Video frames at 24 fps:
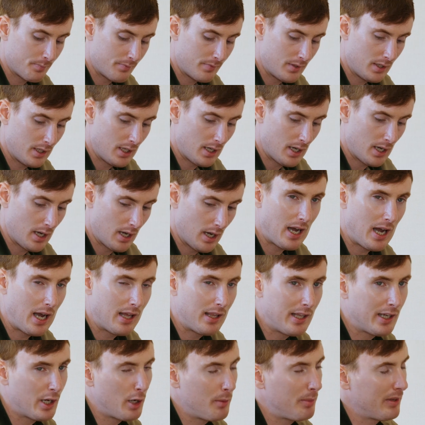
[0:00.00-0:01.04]
Yeah, I
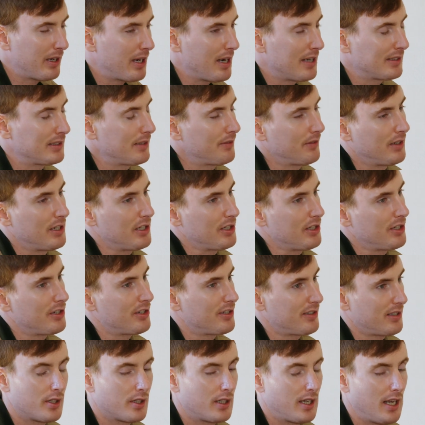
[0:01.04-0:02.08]
like OpenAI's definition.
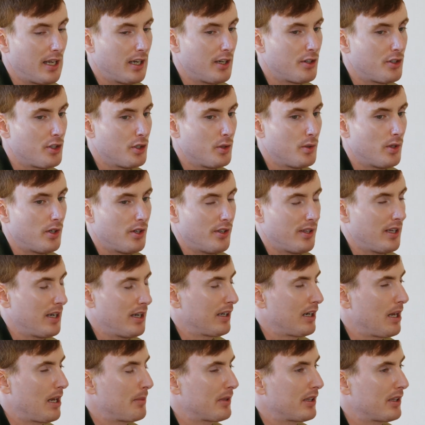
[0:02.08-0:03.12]
Just can it do all the
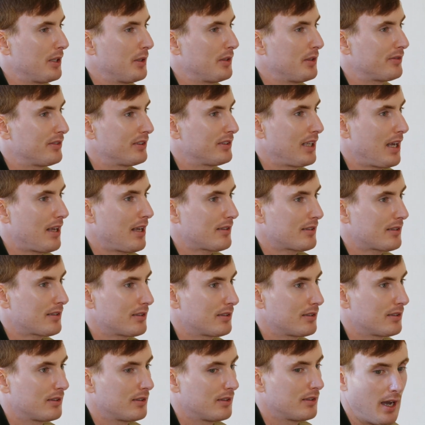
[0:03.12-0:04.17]
economically useful tasks?
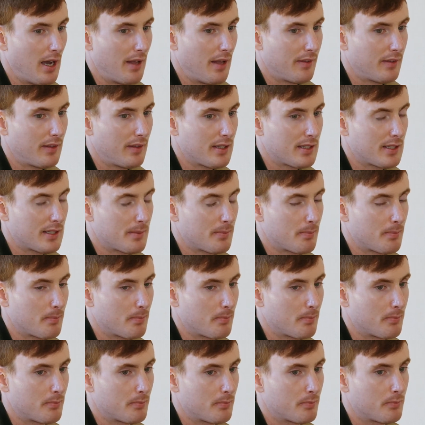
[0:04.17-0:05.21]
I think that's
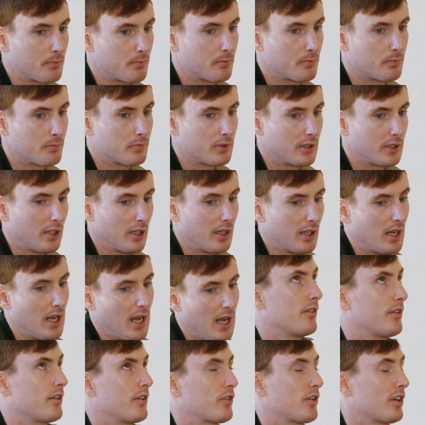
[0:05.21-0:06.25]
pretty good.
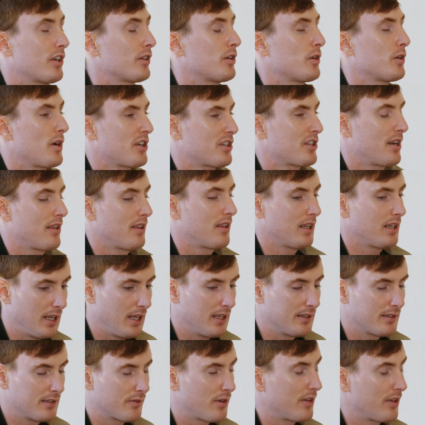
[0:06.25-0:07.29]
The critical question, I think,
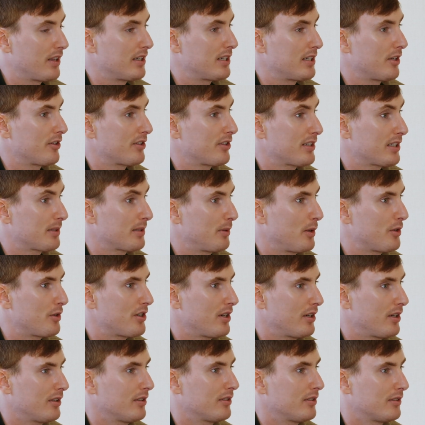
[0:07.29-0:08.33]
is around the intelligence
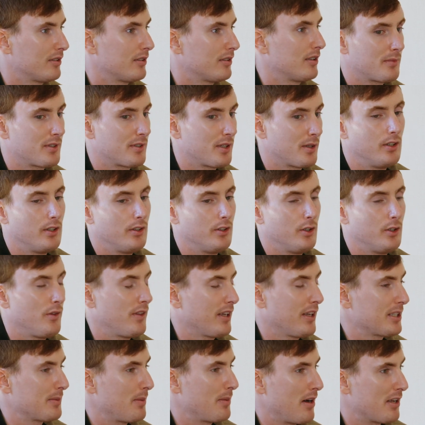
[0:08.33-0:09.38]
explosion. Yeah. So do you think
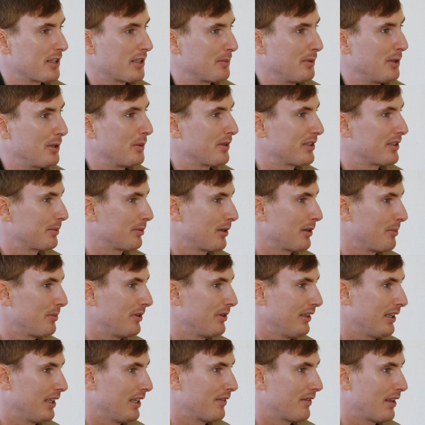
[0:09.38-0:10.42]
it's possible? What's the
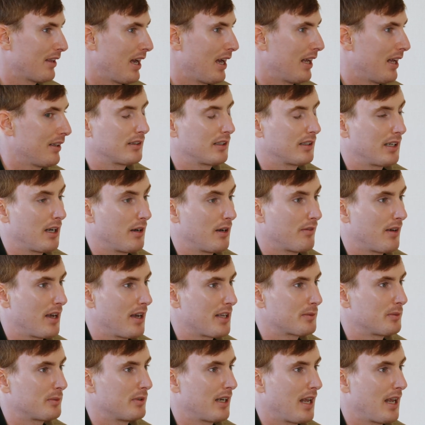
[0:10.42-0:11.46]
probability of that? Like how
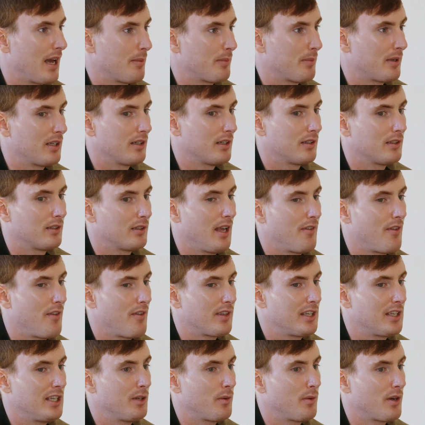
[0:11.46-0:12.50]
fast will it happen? And then the
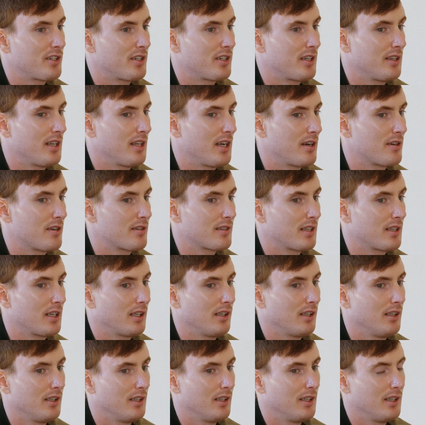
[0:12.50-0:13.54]
key question in there is like,